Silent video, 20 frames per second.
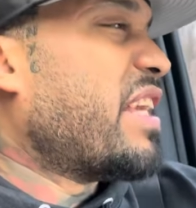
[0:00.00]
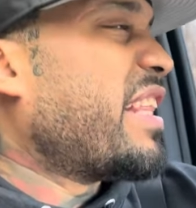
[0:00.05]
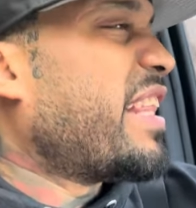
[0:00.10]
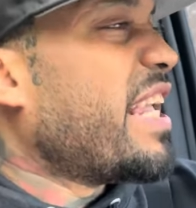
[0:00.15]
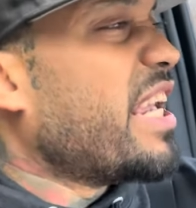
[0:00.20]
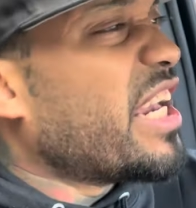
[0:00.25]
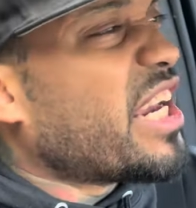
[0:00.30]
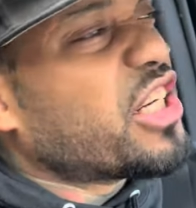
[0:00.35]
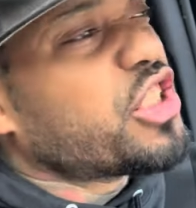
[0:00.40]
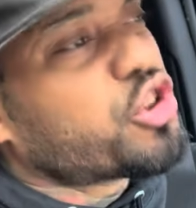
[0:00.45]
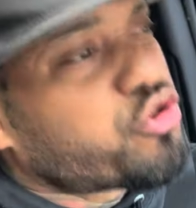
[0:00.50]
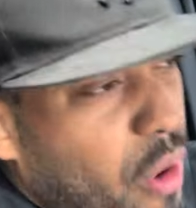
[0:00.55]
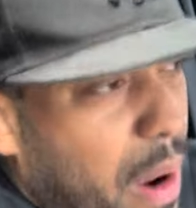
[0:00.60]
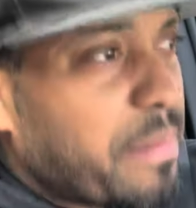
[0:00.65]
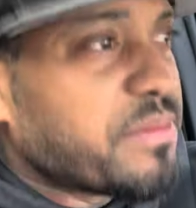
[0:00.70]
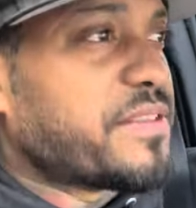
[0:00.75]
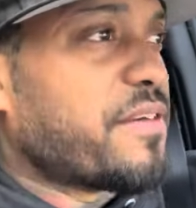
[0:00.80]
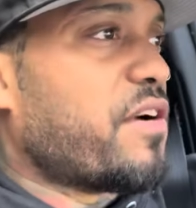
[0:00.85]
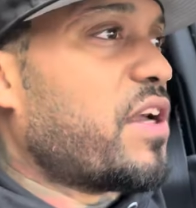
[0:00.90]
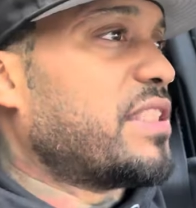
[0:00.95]
I think he could
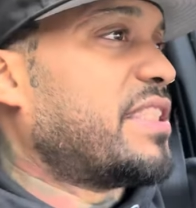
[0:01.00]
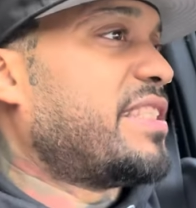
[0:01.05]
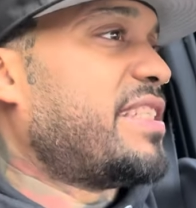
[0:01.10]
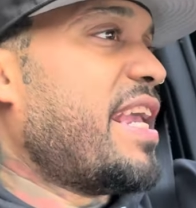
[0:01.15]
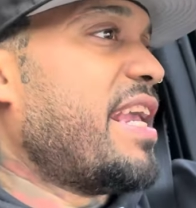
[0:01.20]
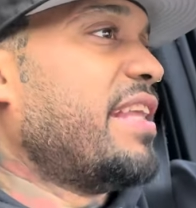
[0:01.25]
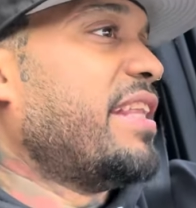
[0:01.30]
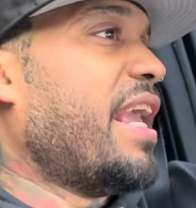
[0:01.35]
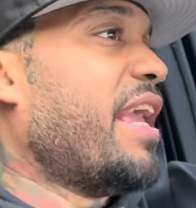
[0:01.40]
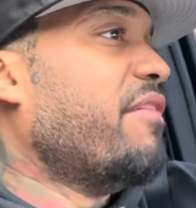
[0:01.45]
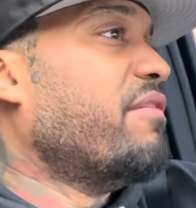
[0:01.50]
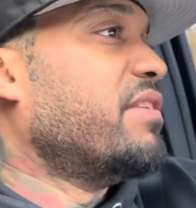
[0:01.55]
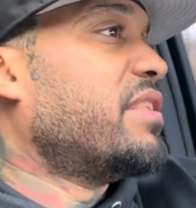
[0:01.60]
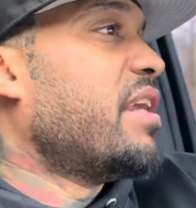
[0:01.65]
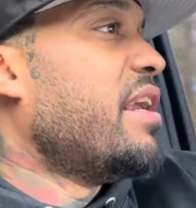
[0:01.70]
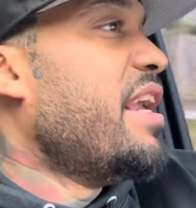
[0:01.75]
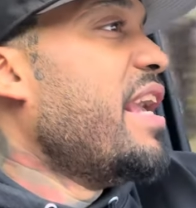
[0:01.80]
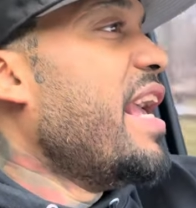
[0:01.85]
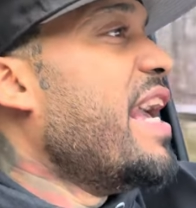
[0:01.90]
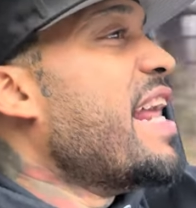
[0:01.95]
drop Gervonta Tan Davis.
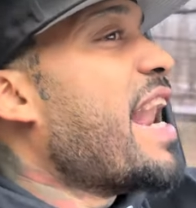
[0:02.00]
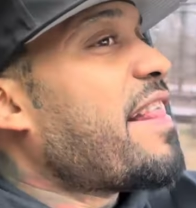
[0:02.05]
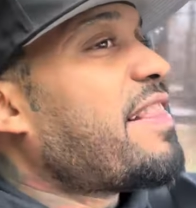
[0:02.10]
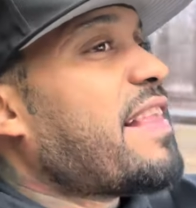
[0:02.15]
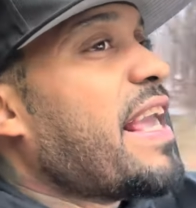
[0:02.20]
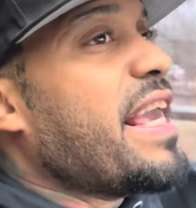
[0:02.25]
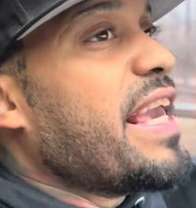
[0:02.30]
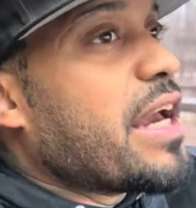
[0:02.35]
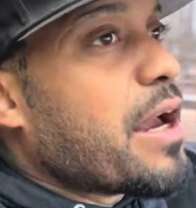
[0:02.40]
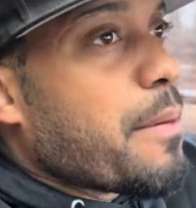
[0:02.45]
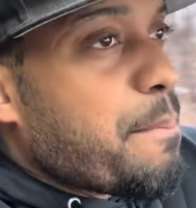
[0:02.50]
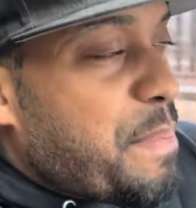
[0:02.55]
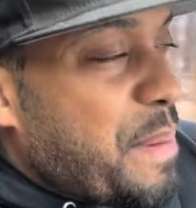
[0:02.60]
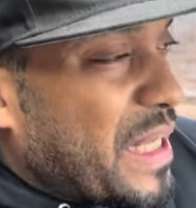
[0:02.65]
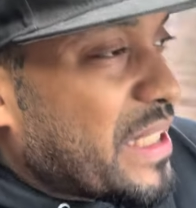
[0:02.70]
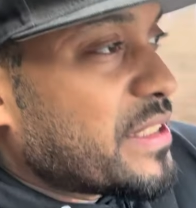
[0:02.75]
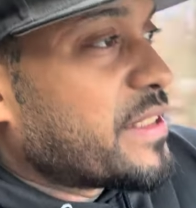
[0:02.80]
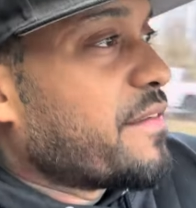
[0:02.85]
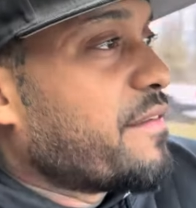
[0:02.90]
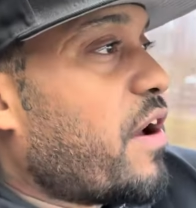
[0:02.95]
And I think he could beat
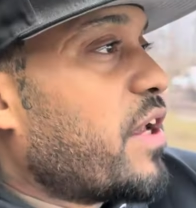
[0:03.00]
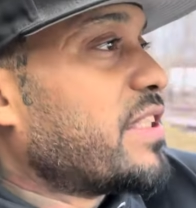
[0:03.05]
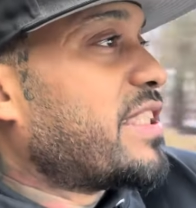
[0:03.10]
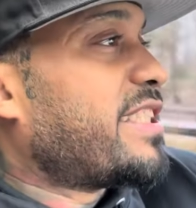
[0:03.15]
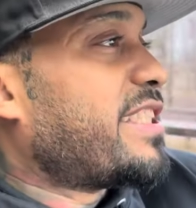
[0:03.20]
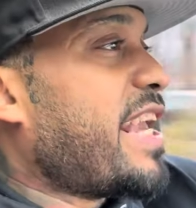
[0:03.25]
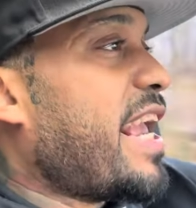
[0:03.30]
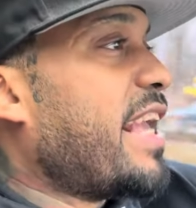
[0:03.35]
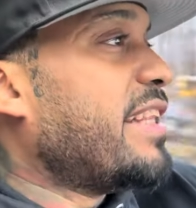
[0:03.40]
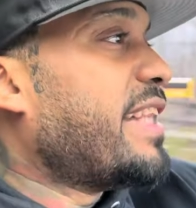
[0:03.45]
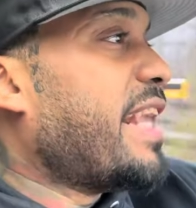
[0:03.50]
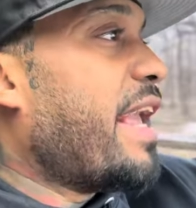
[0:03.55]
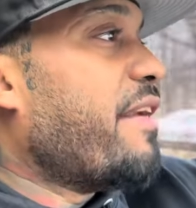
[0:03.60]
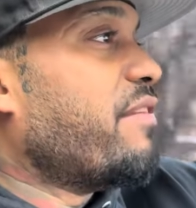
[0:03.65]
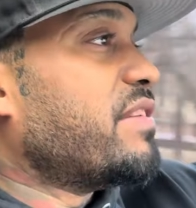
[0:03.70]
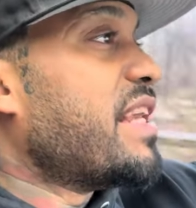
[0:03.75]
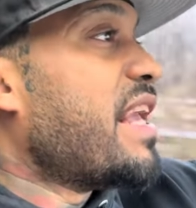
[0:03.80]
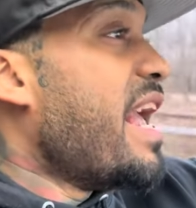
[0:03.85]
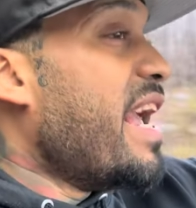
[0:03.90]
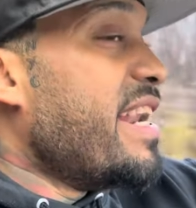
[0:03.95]
Gervonta Tan Davis.